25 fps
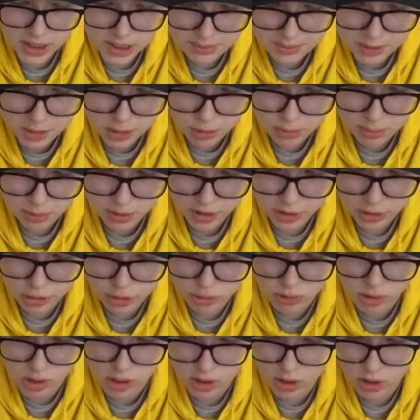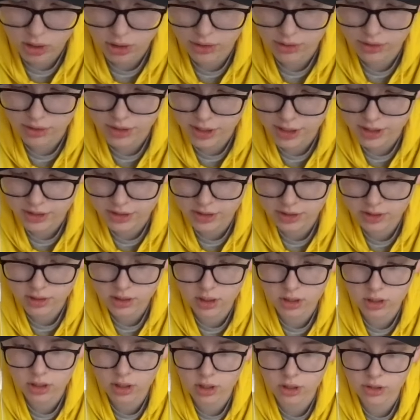damage to a player, draw a card, then
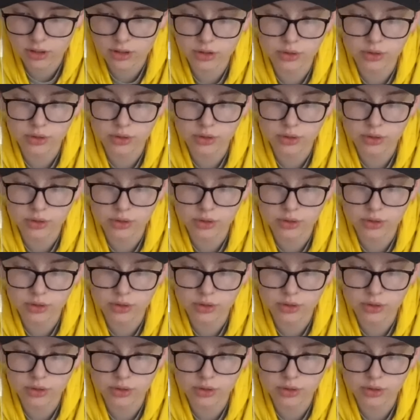discard a card.